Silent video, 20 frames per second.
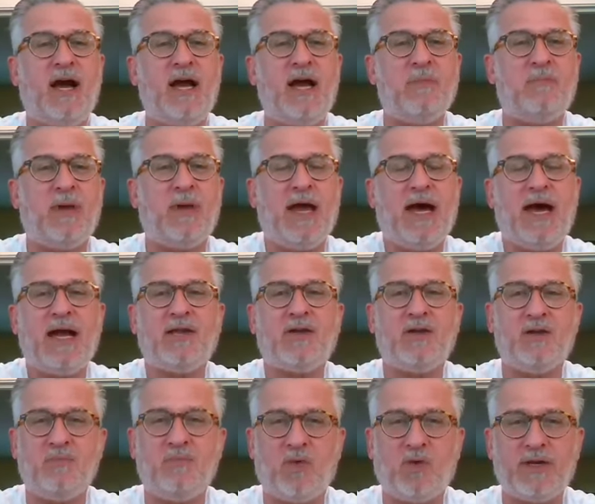Hi, Pat.
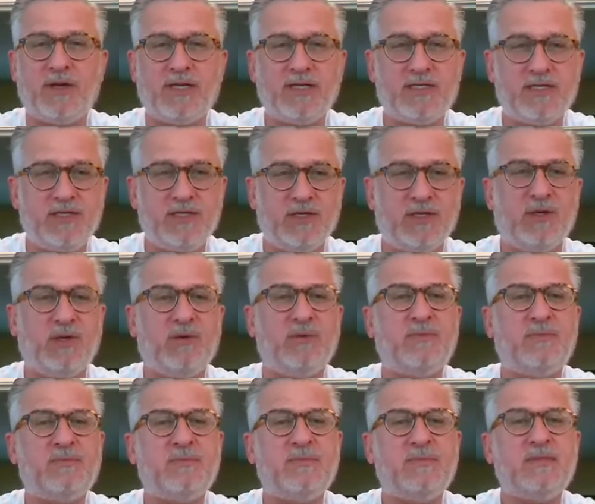Good morning to you.
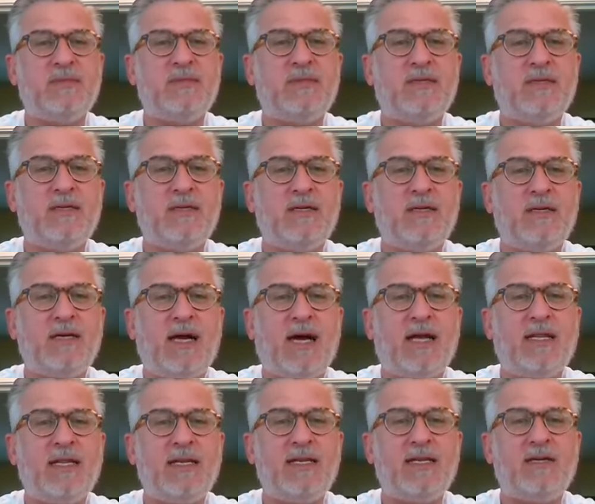
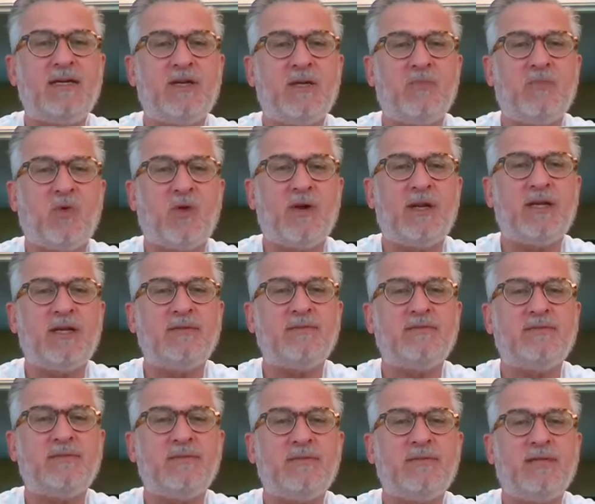Hi, Linda. Good morning.
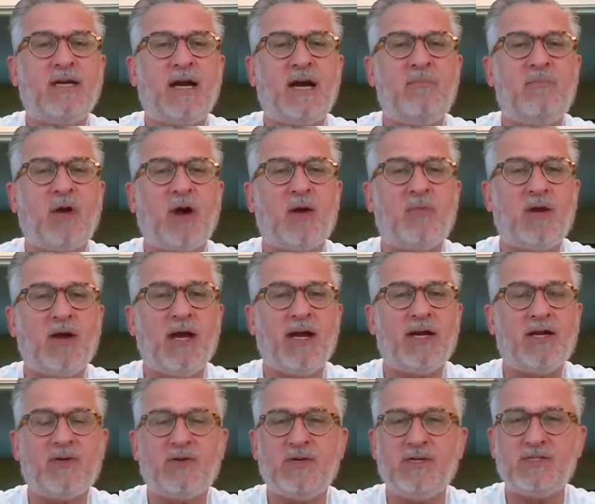Hi, Barbara.
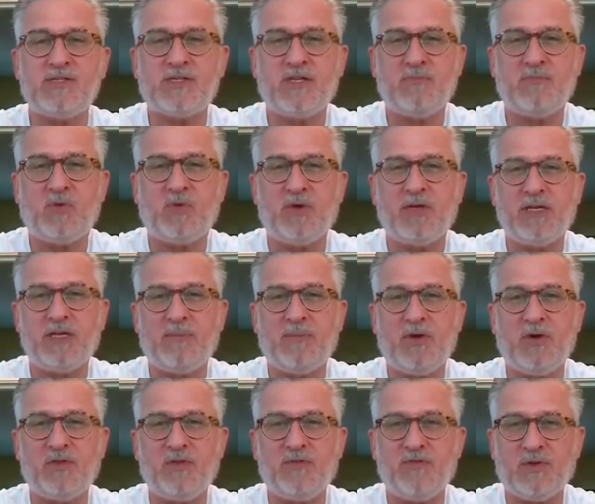Hi, Chris. Good morning to
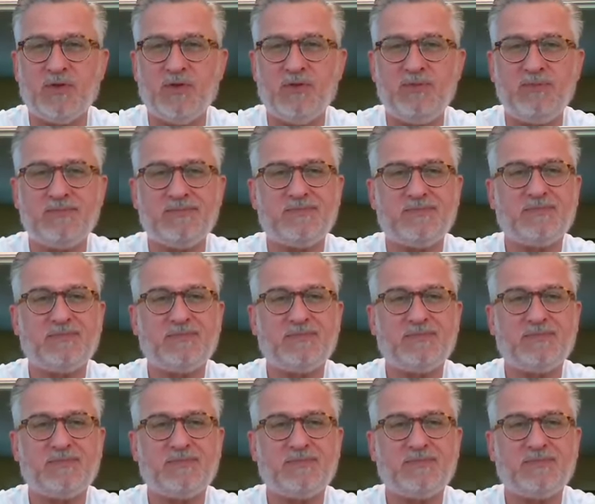both of you.